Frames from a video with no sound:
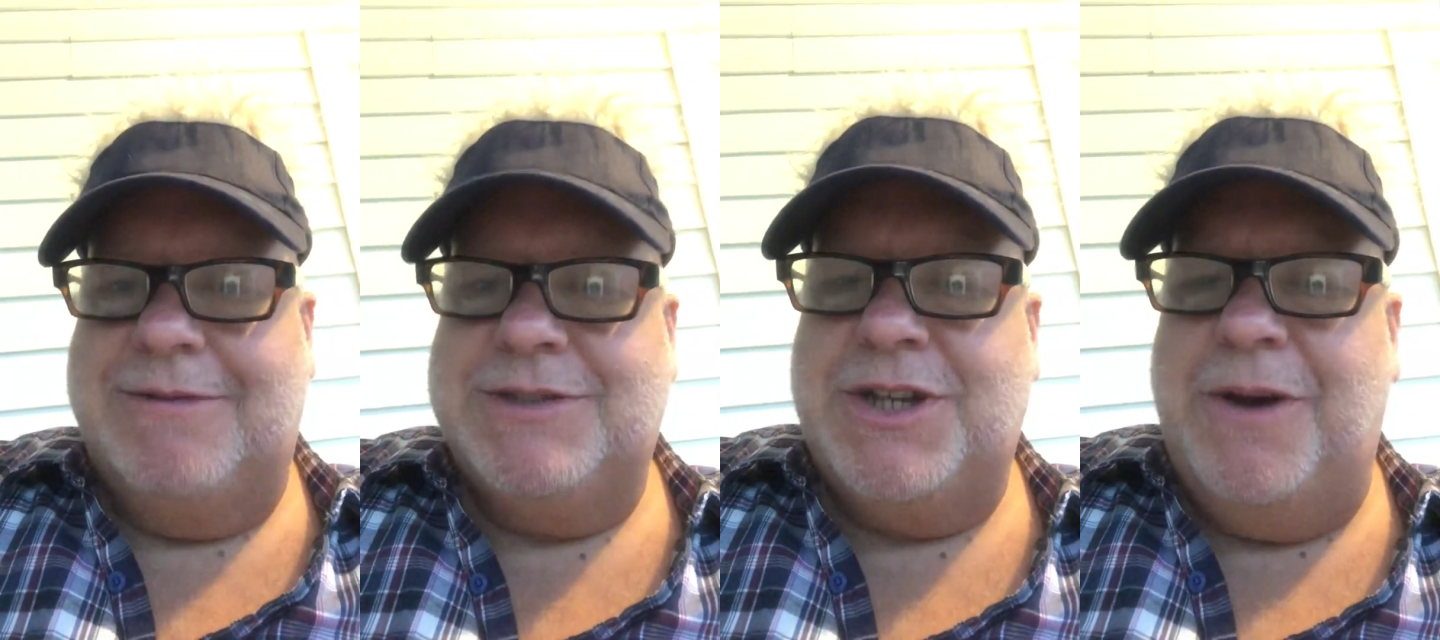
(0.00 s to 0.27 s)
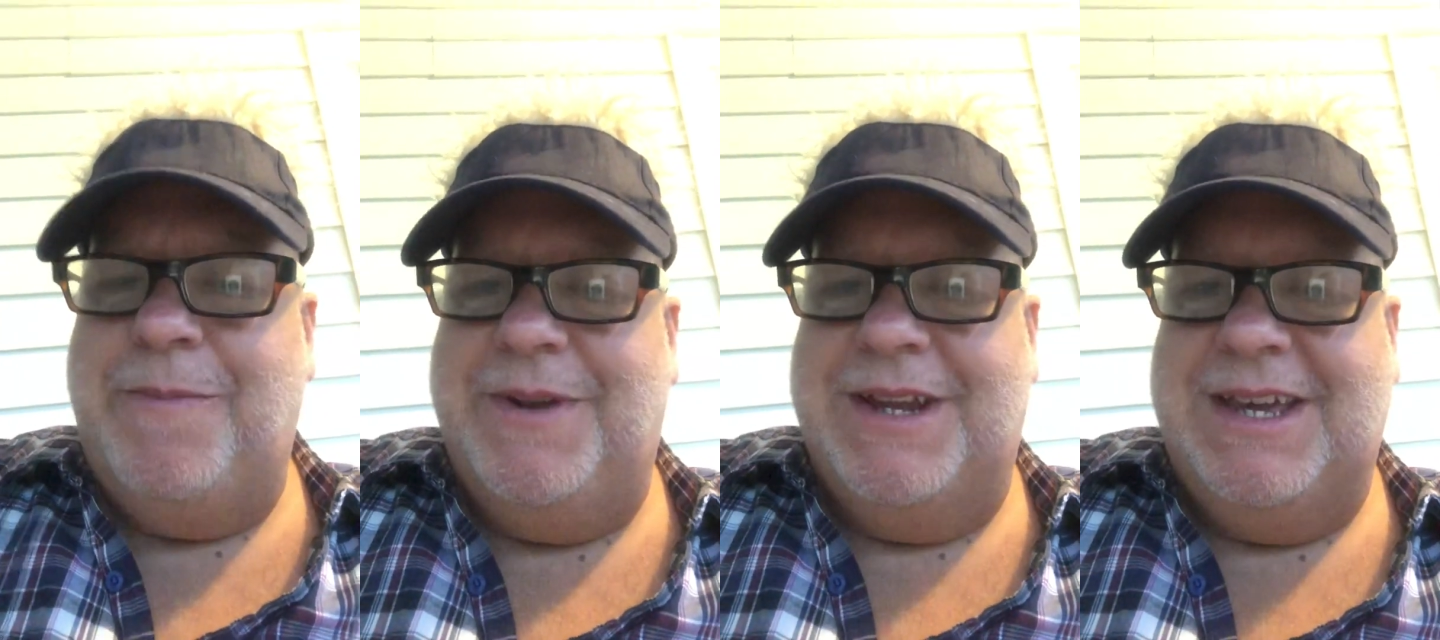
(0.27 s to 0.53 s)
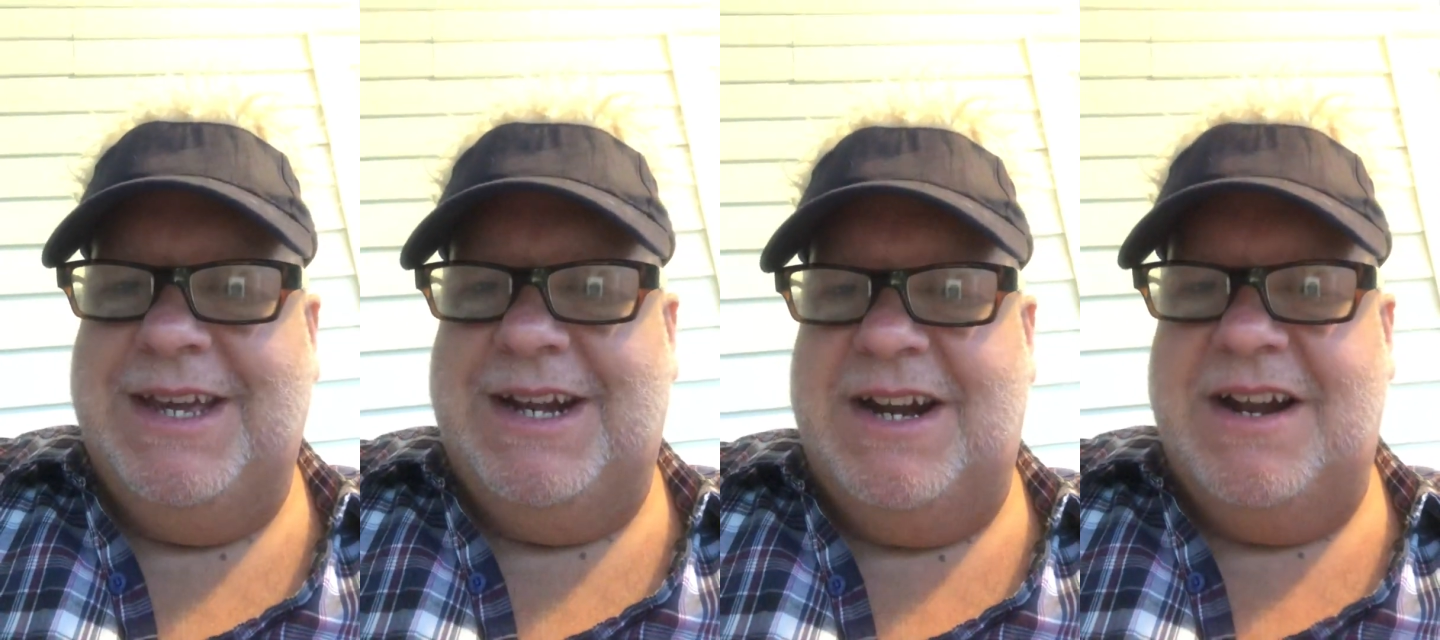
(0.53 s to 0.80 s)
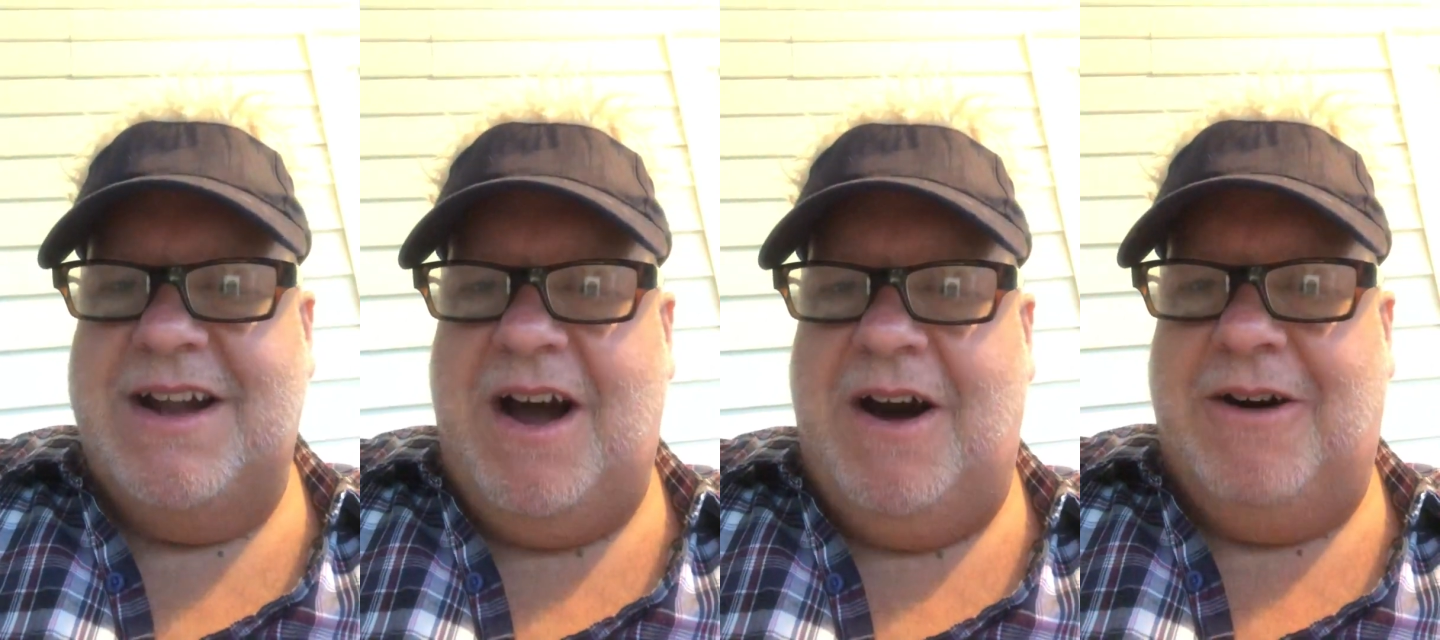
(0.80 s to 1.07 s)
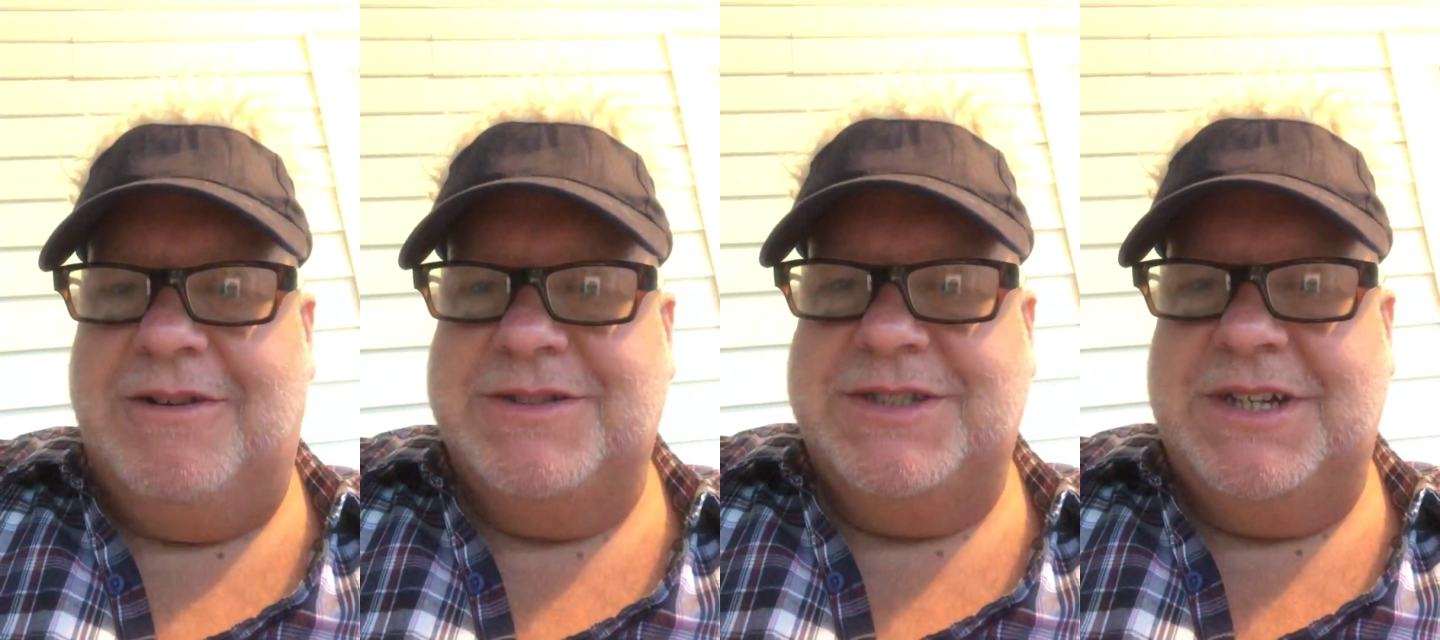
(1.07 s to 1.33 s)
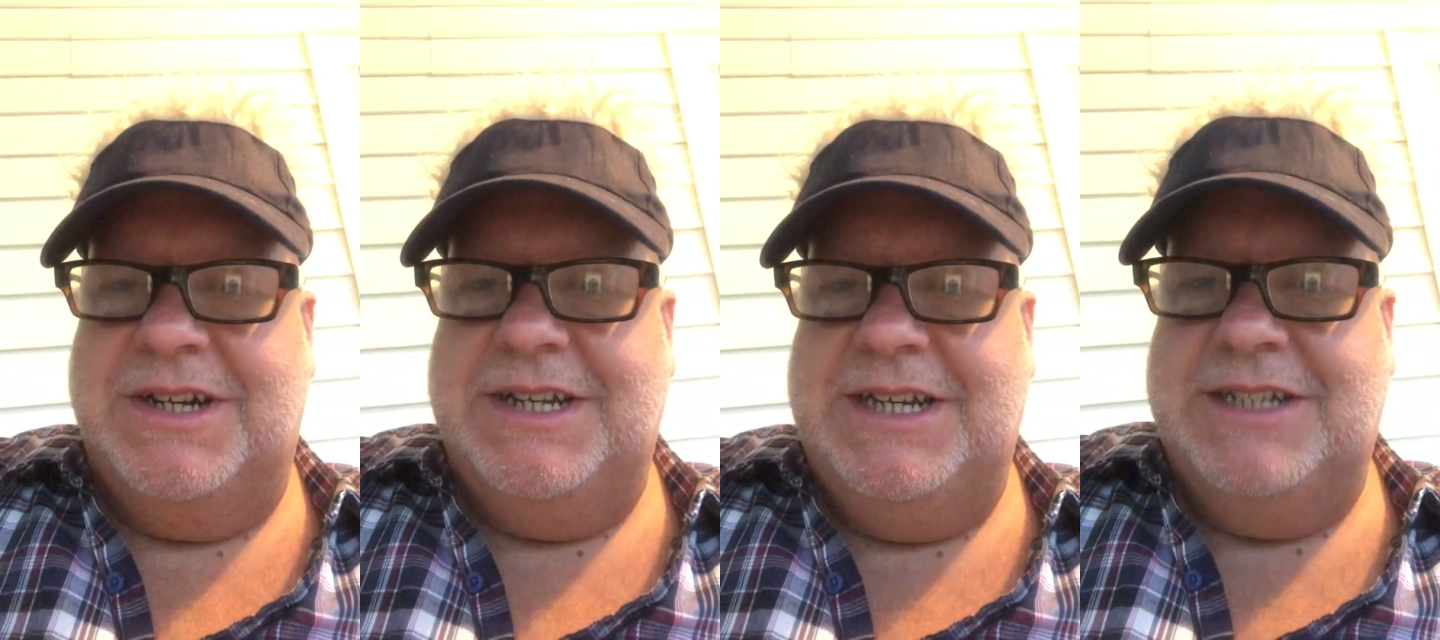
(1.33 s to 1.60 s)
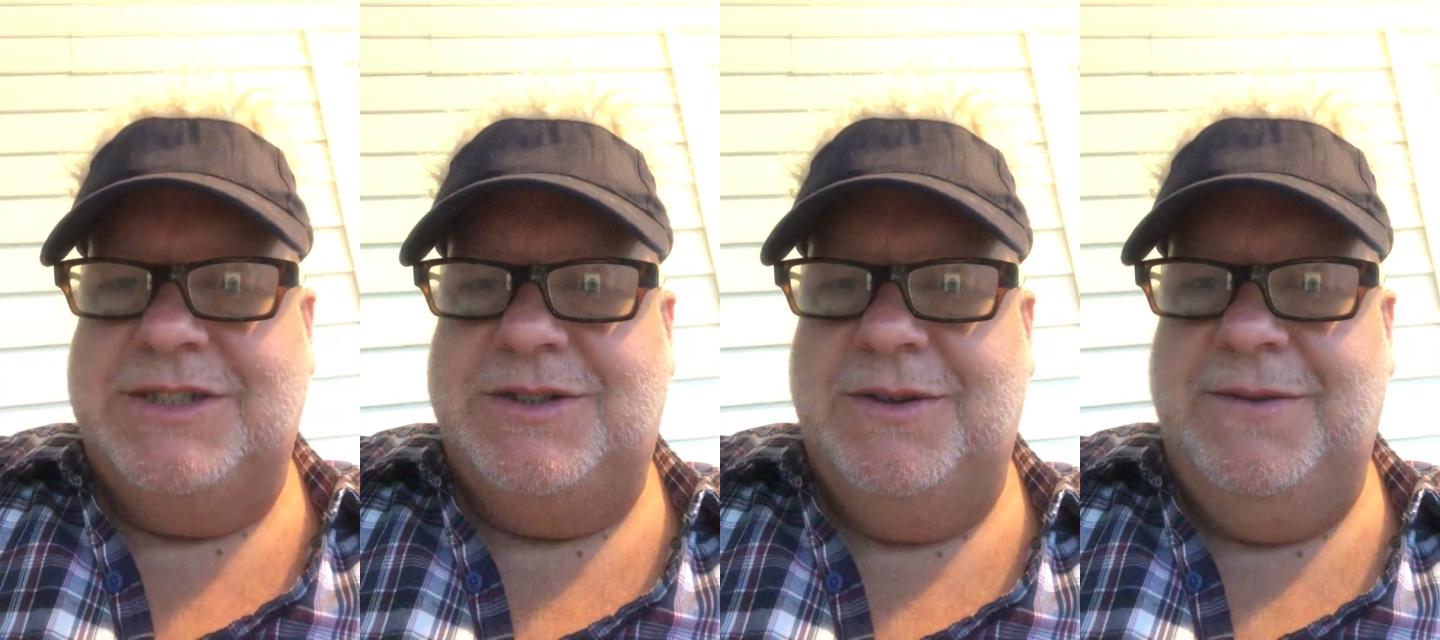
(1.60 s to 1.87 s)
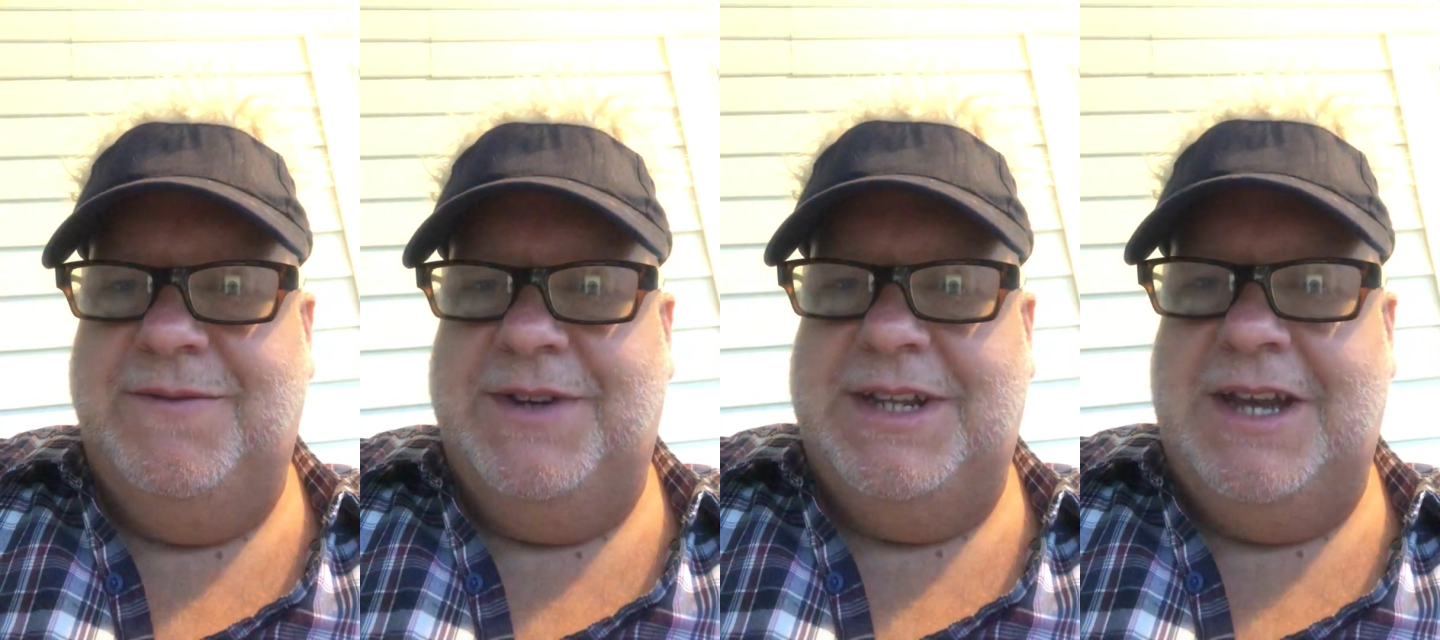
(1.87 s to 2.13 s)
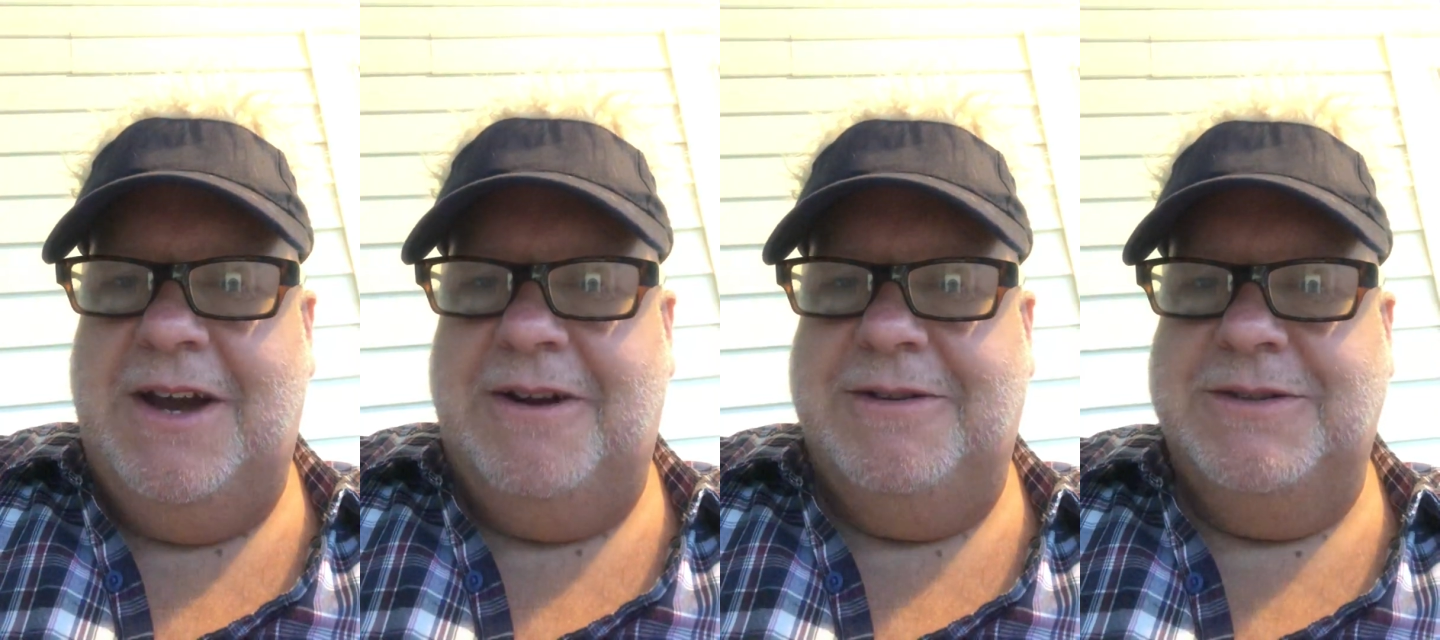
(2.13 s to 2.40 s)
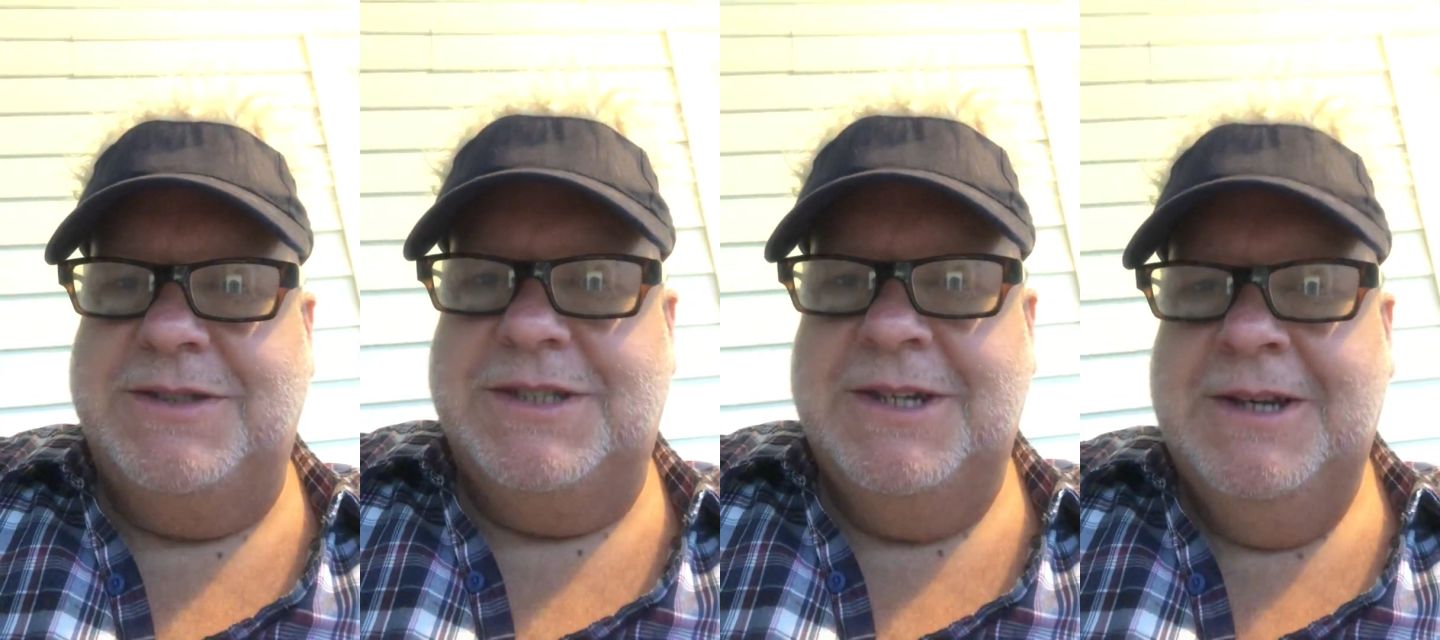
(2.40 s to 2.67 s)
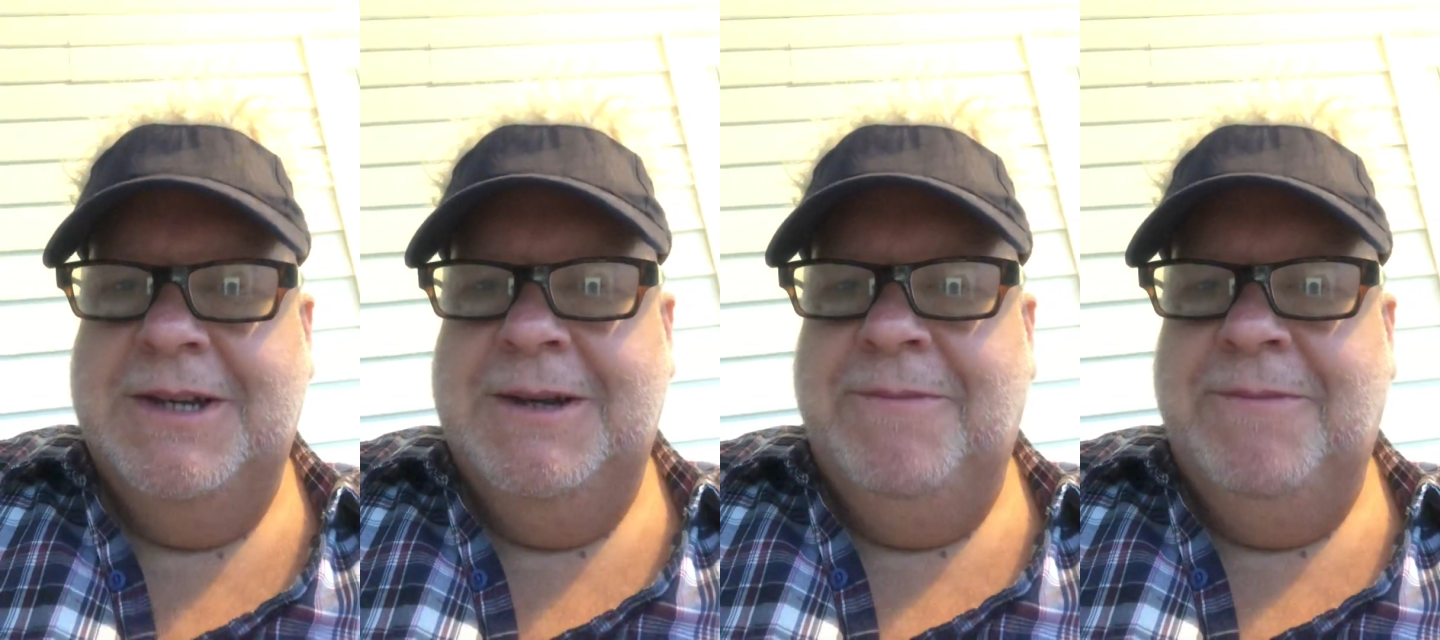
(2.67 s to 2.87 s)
I was hoping to get it all done in two videos.